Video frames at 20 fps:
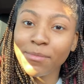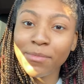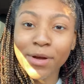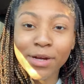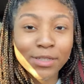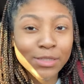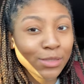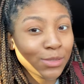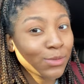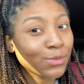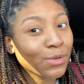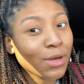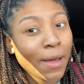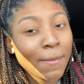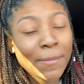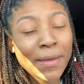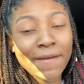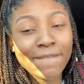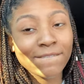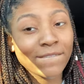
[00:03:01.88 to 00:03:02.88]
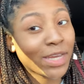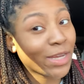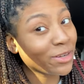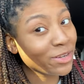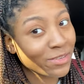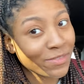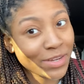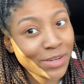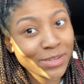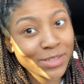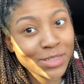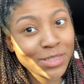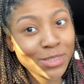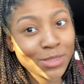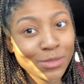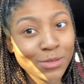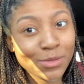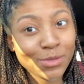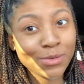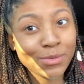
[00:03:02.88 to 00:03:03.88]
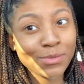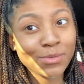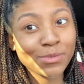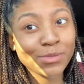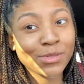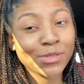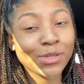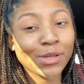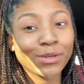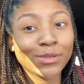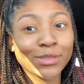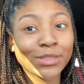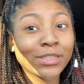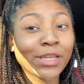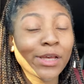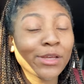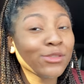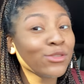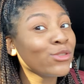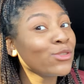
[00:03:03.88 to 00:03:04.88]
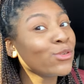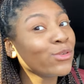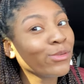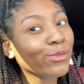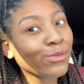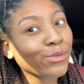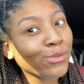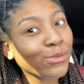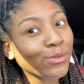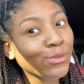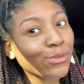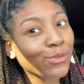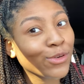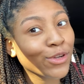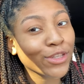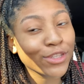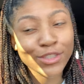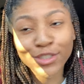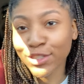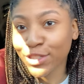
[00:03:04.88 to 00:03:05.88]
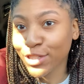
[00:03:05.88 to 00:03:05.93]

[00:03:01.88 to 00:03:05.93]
Part two coming very, very soon. So stay tuned for this